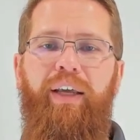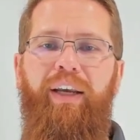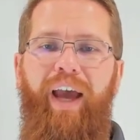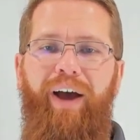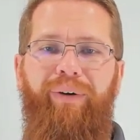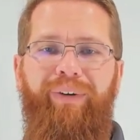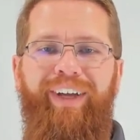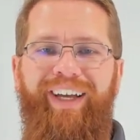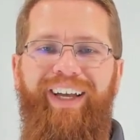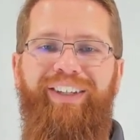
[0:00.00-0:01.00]
Now,
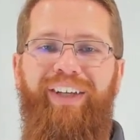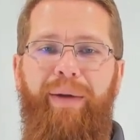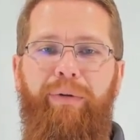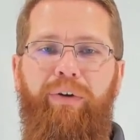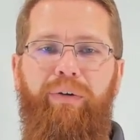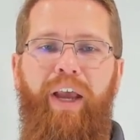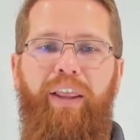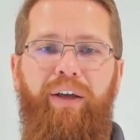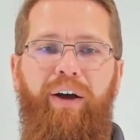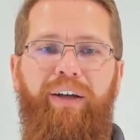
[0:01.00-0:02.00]
it's time to create
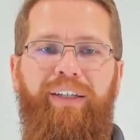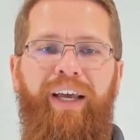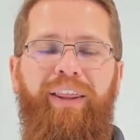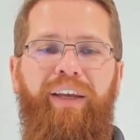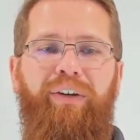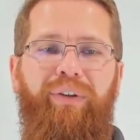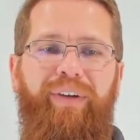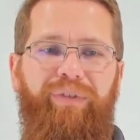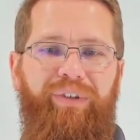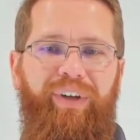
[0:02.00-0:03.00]
the content that
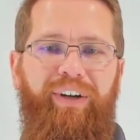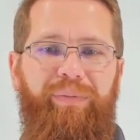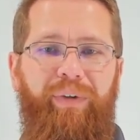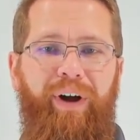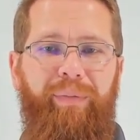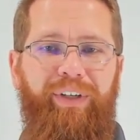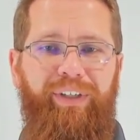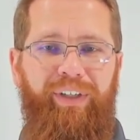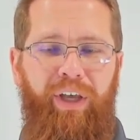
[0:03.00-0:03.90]
delivers on its promise.